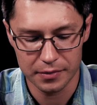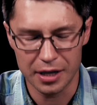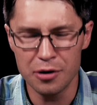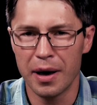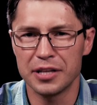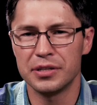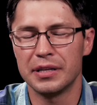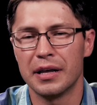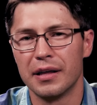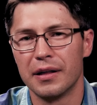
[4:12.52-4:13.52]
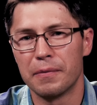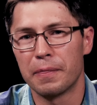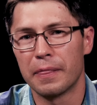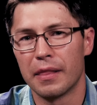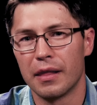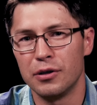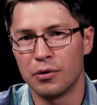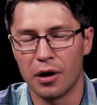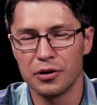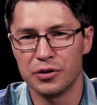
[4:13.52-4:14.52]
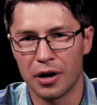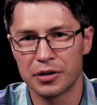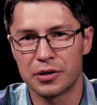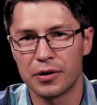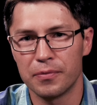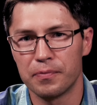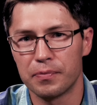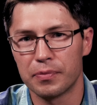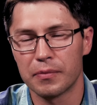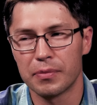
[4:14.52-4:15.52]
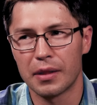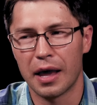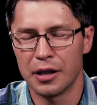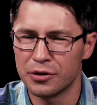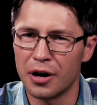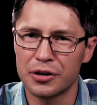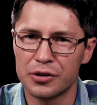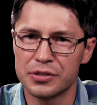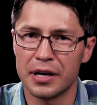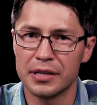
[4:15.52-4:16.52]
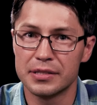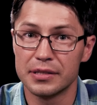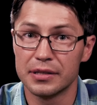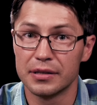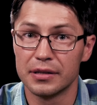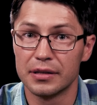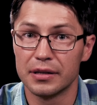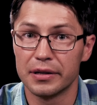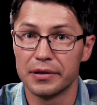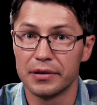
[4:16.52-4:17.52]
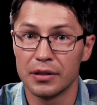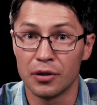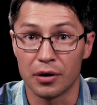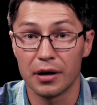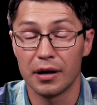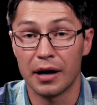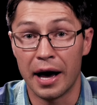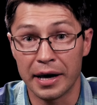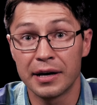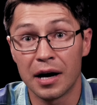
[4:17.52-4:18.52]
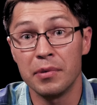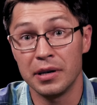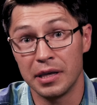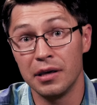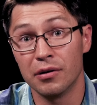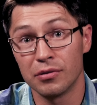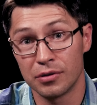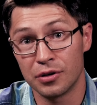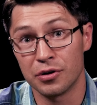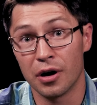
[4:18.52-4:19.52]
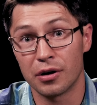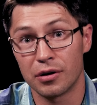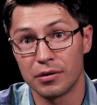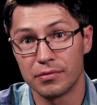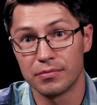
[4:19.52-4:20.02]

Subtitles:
you imagine you call your doctor, and your doctor says, look, I can come and heal your daughter.